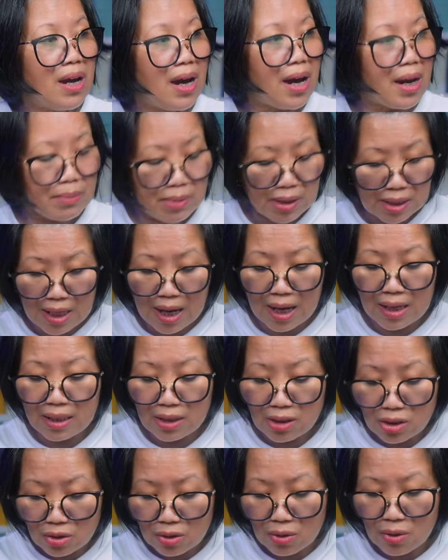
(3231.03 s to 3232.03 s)
I'm
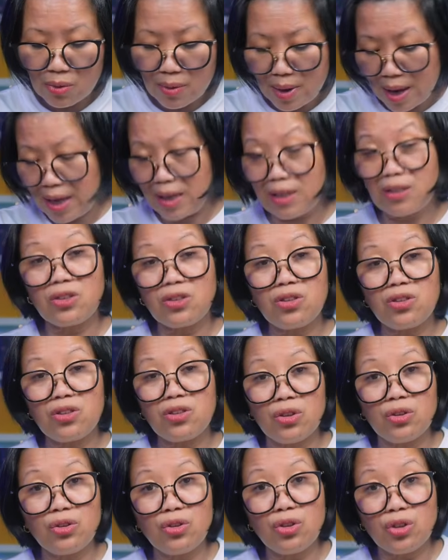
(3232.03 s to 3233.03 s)
starting to create
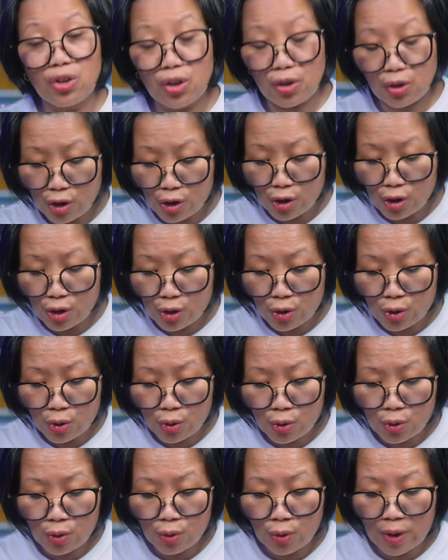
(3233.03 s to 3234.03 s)

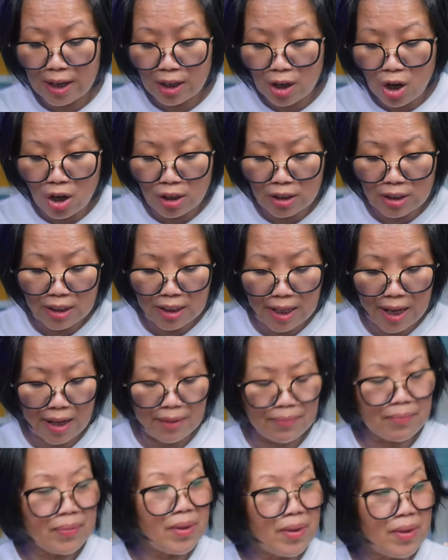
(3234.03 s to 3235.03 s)
new
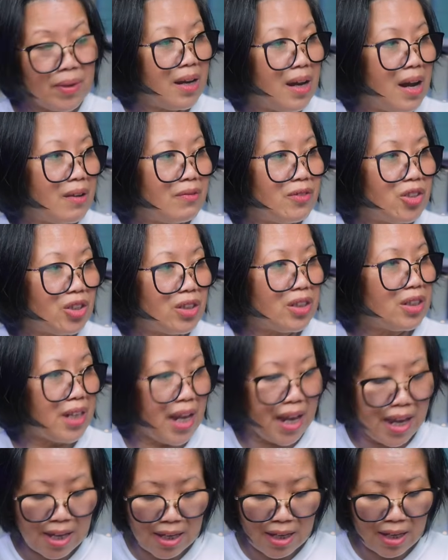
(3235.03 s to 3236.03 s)
content of just
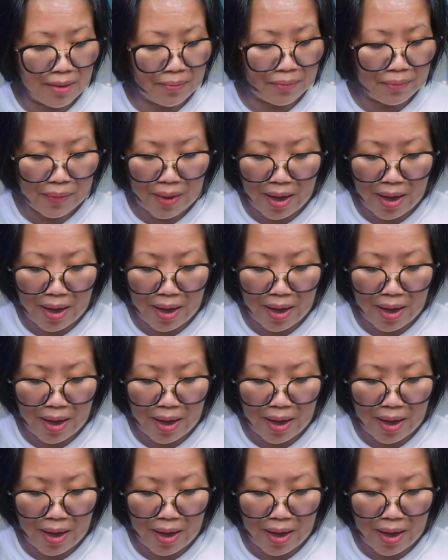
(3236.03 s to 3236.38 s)
taking